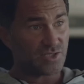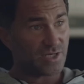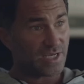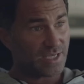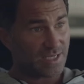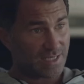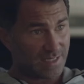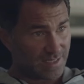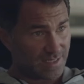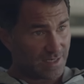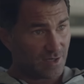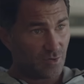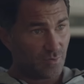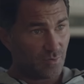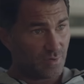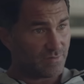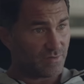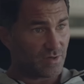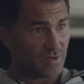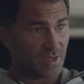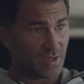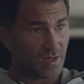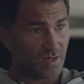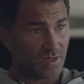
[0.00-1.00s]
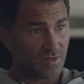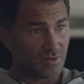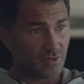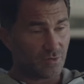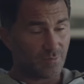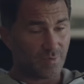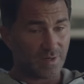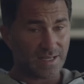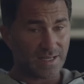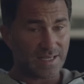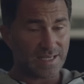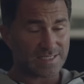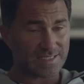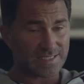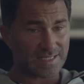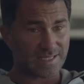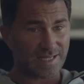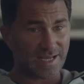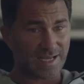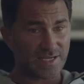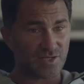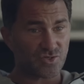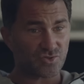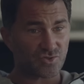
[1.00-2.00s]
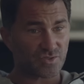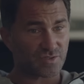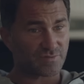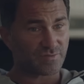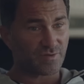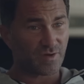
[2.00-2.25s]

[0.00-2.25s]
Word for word: J can deal with Ngannou, but it's a dangerous